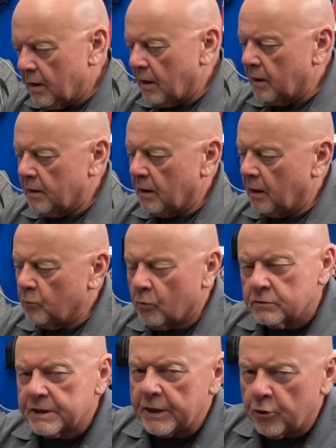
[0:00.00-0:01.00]
I
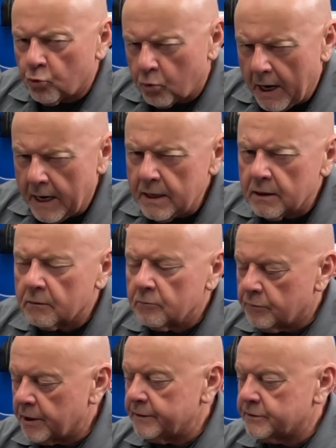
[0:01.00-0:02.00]
won't say great,
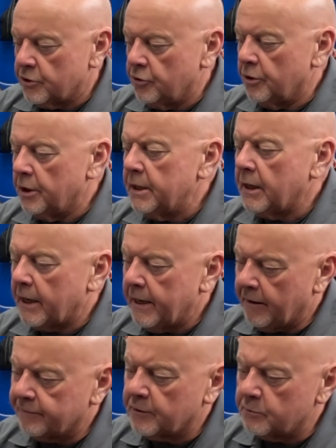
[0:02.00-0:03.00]
but it's good. I
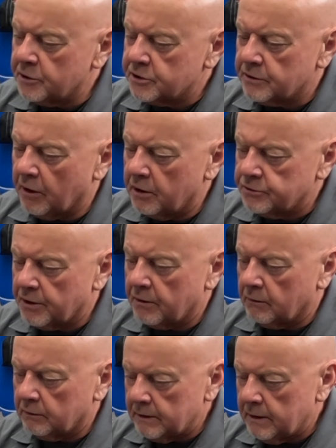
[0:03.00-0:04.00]
have to massage it a
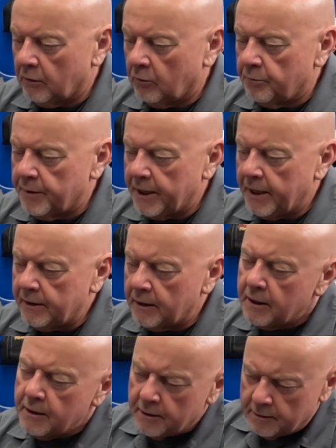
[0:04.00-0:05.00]
little bit,
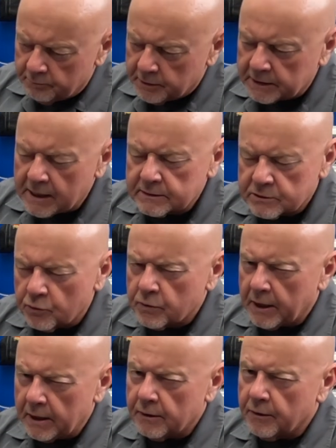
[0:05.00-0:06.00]
but that's
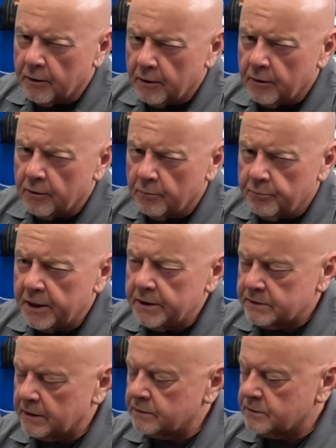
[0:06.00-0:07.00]
okay. The
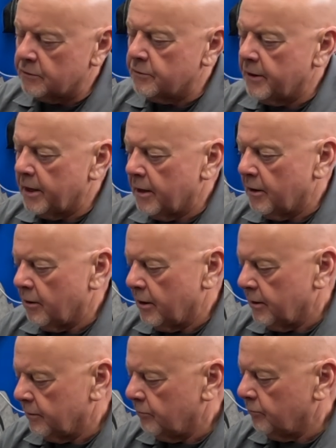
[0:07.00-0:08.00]
basics are there,
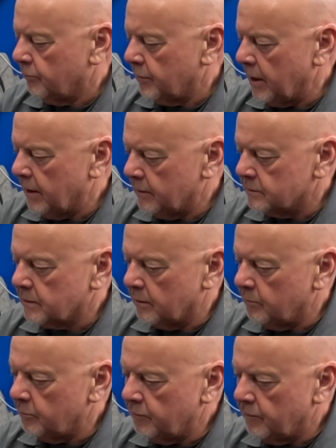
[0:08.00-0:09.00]
and it's going
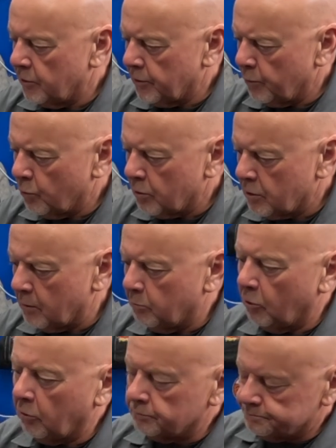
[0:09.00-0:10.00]
to be very workable.